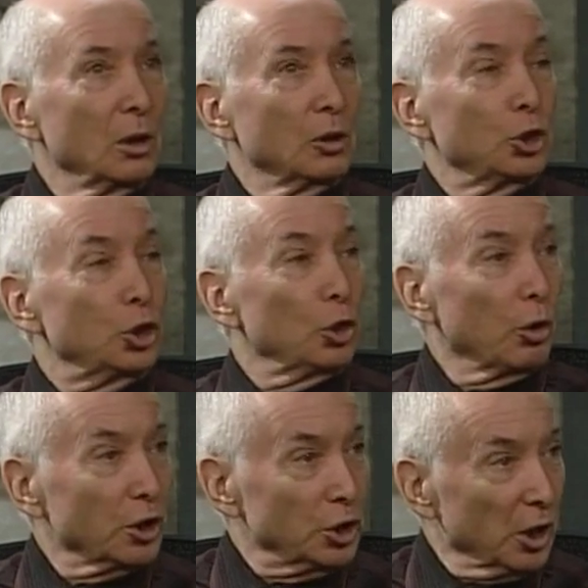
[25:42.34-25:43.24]

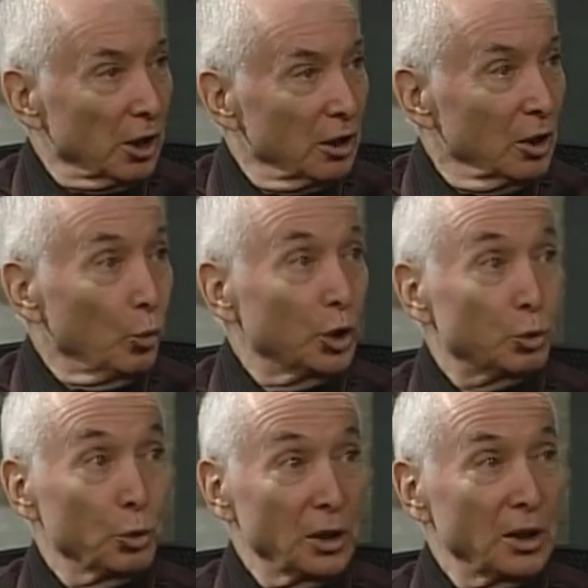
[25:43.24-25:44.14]
Georgia, which
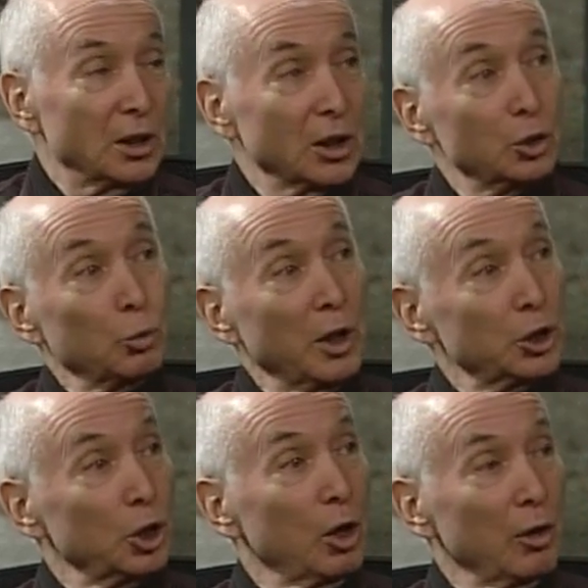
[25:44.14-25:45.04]
really ticks
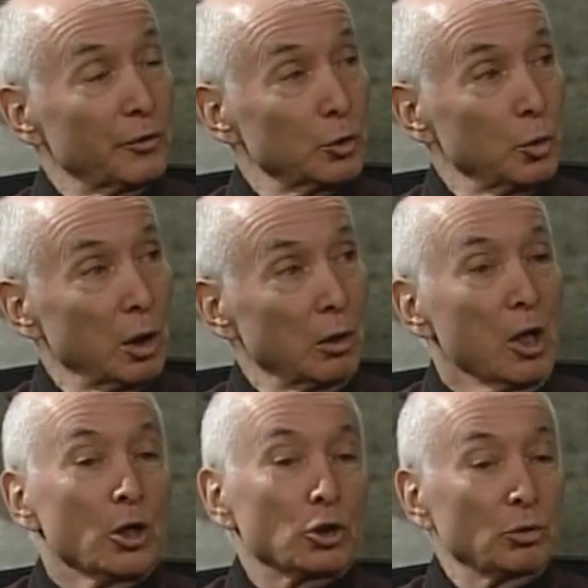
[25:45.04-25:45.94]
Russia off as well.
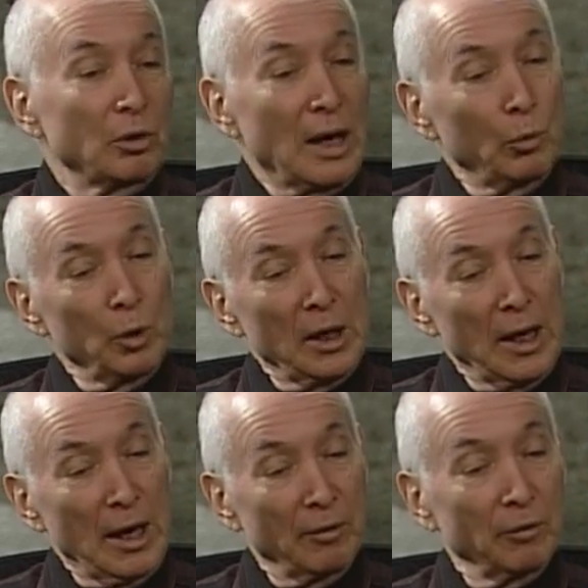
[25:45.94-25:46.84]
So now we
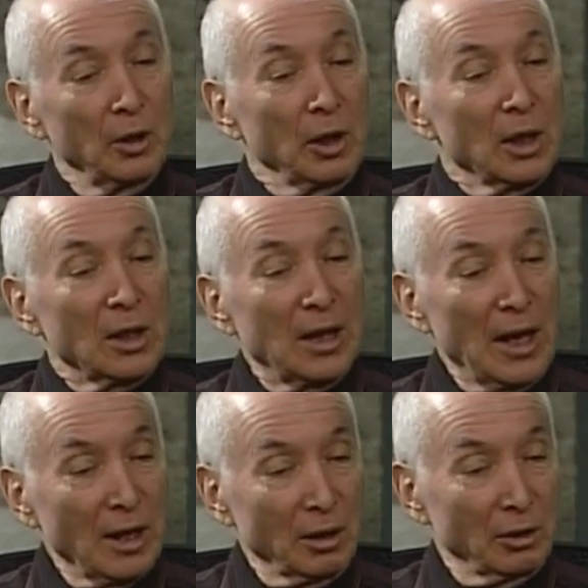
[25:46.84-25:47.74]
have
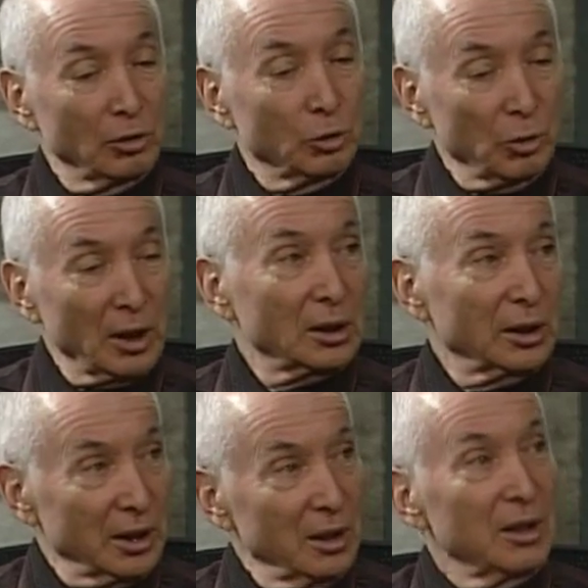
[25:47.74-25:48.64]
Canada
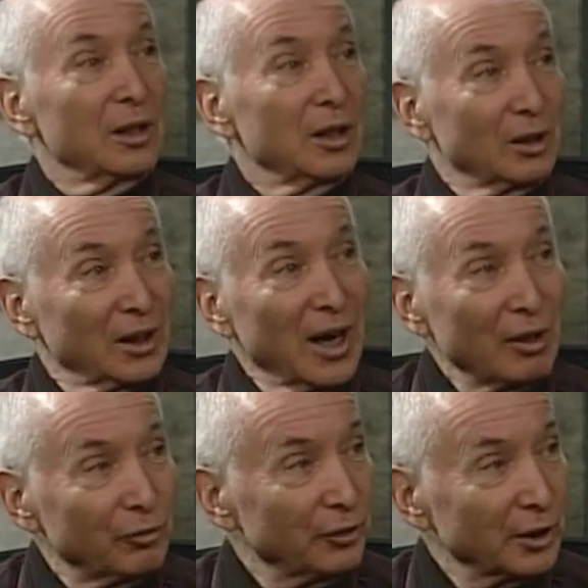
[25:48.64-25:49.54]
directly in
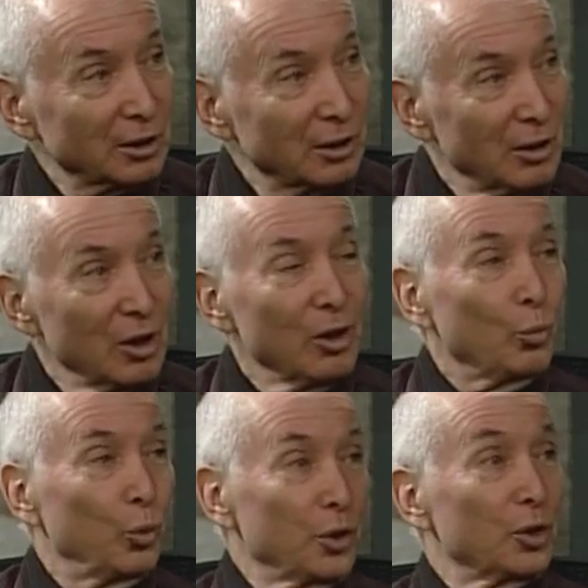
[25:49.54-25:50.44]
conflict
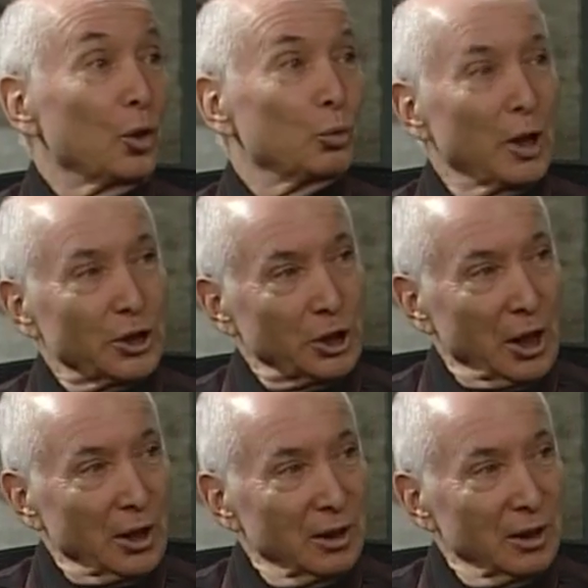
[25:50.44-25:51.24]
with Russia.